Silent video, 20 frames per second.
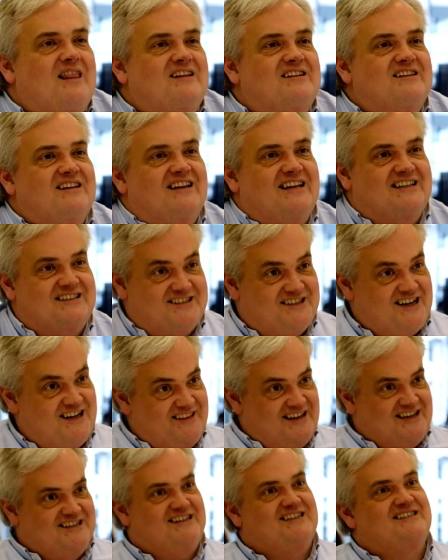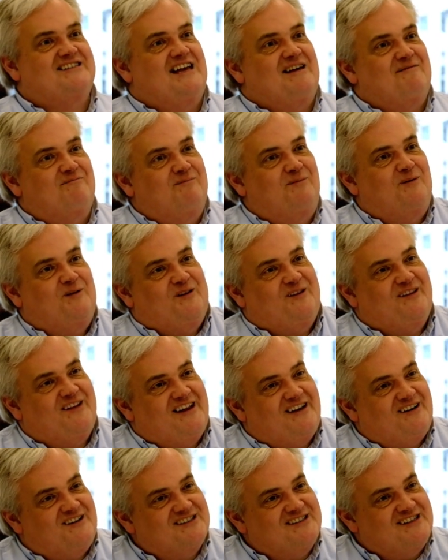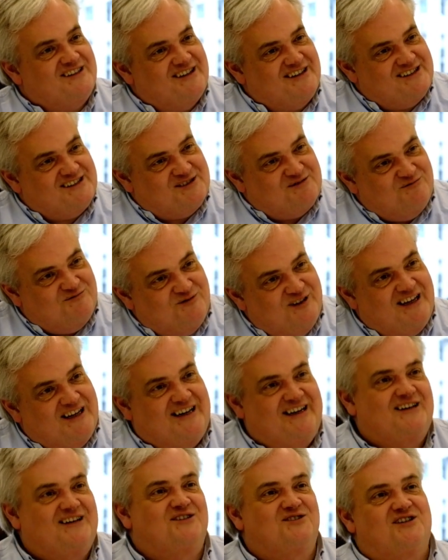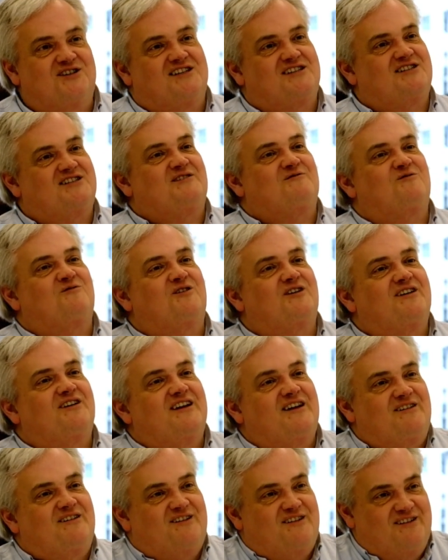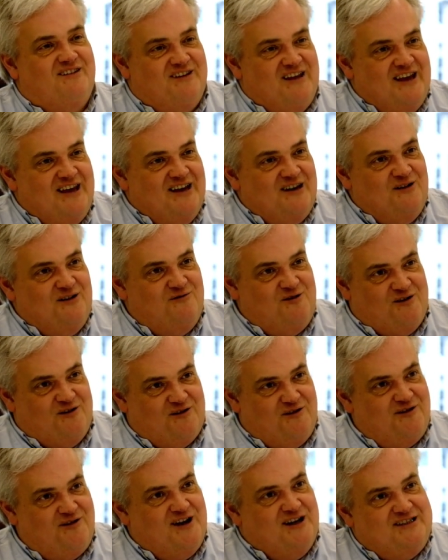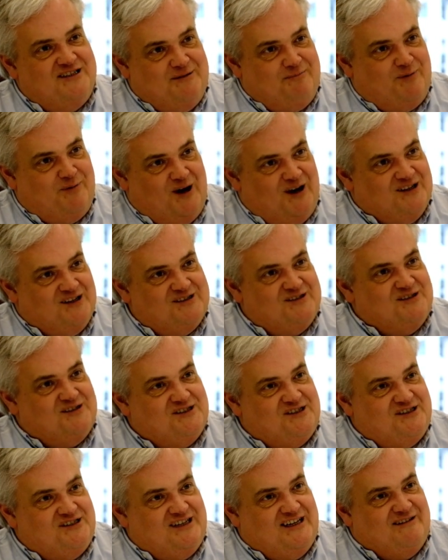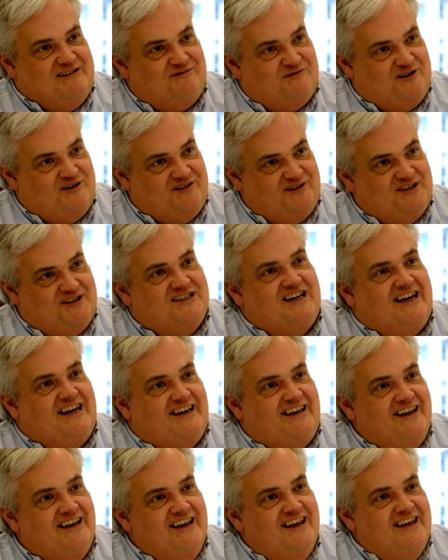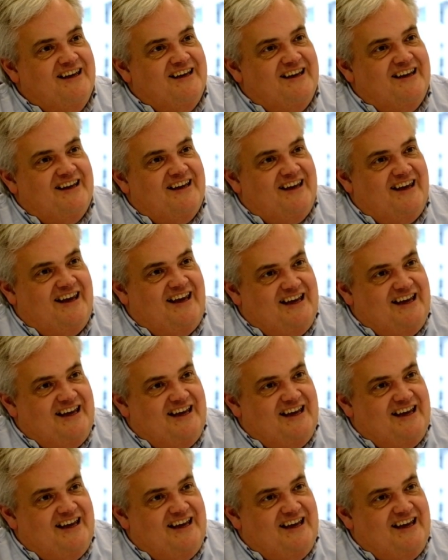Let's take that example then, because I think that's a really interesting one. And you've got the 30 parcels to deliver in the day. Mm-hmm.